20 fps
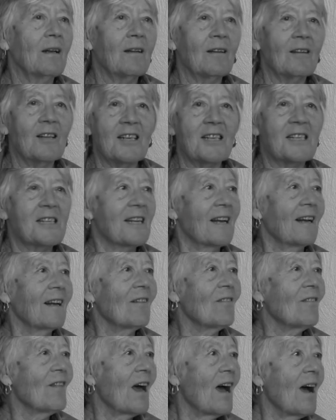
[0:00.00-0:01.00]
this
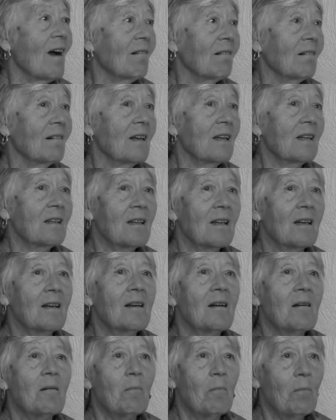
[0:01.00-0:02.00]
and that with,
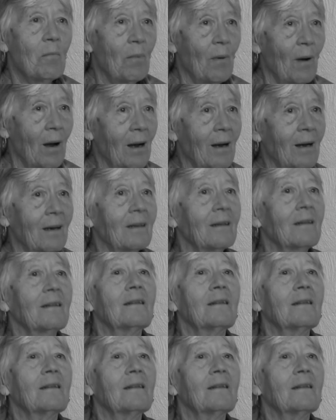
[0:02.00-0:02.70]
but